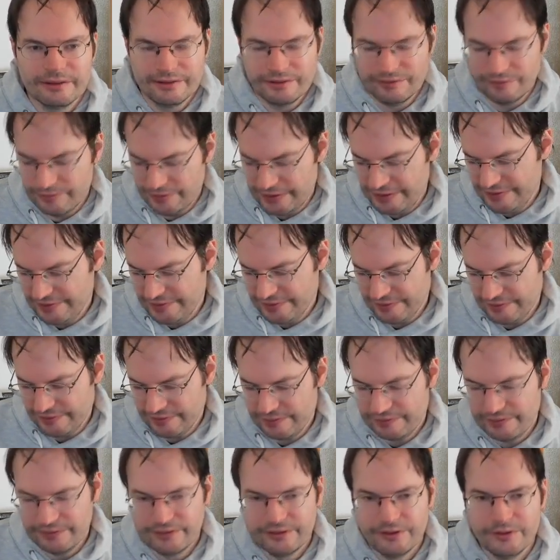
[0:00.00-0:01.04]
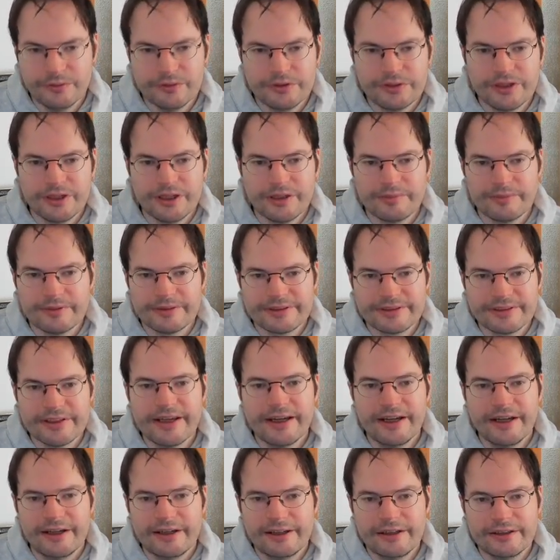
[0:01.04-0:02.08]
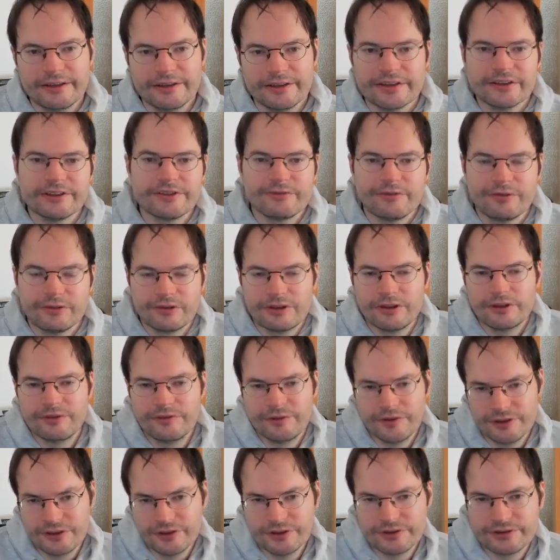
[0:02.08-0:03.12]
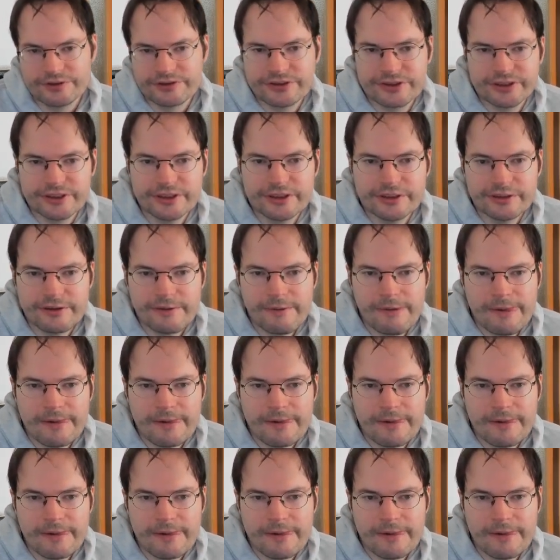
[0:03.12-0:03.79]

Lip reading: reason newtype is there is for efficiency.